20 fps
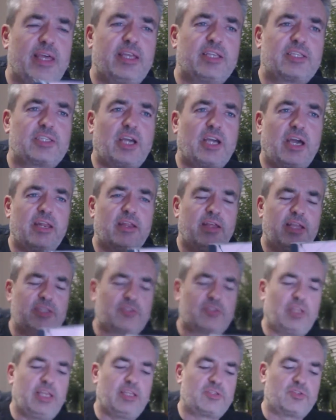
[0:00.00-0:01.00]
It's kind of
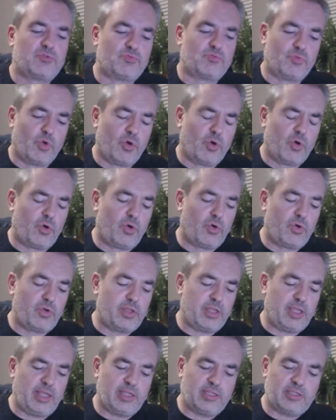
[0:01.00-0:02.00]
it's raw,
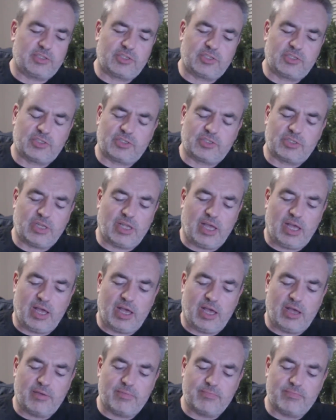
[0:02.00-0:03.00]
it's
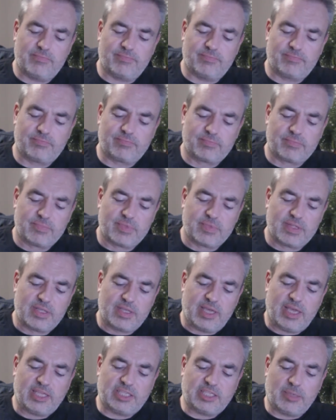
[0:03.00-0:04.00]
a
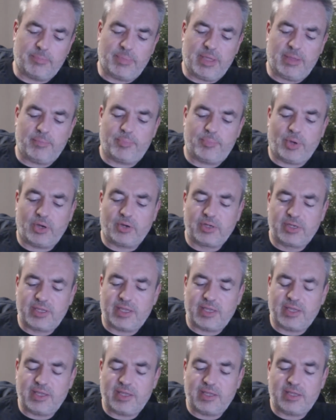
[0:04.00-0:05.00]
bit
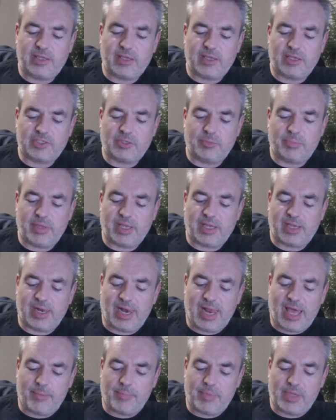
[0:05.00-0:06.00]
punky, it's a bit
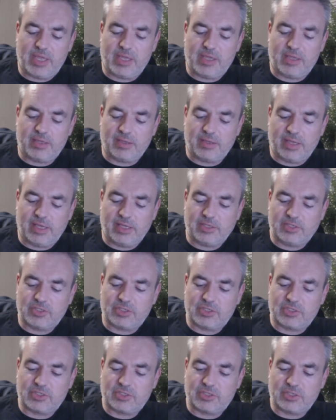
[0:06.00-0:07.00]
glammy,
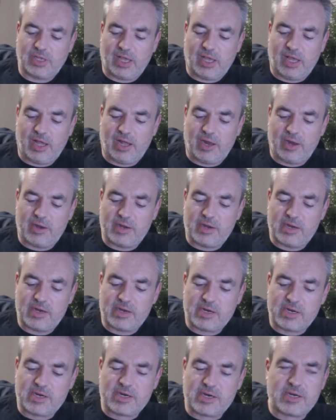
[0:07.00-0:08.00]
it's
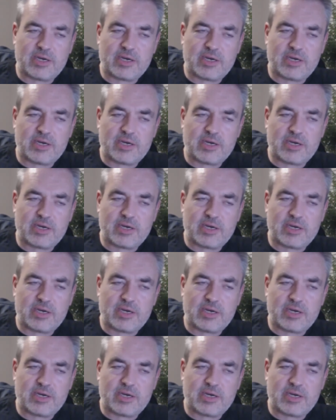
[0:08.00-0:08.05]
rock